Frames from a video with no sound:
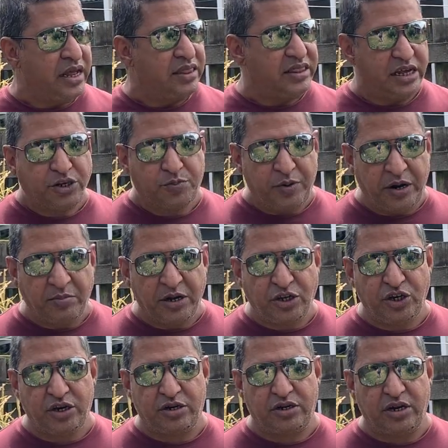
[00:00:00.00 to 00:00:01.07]
that's pretty
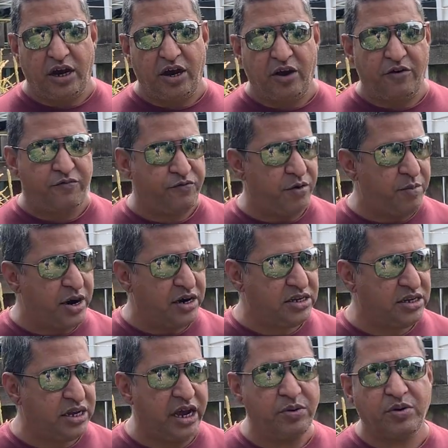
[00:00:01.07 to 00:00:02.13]
much it from our
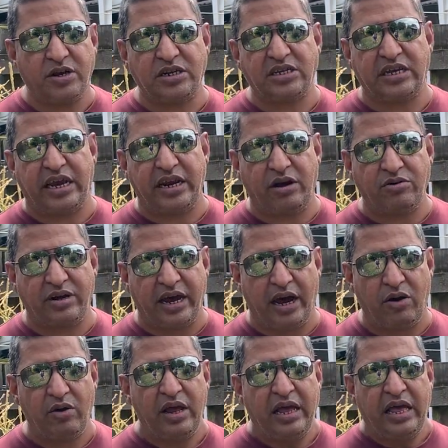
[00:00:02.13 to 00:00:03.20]
side. We're going to sign out now.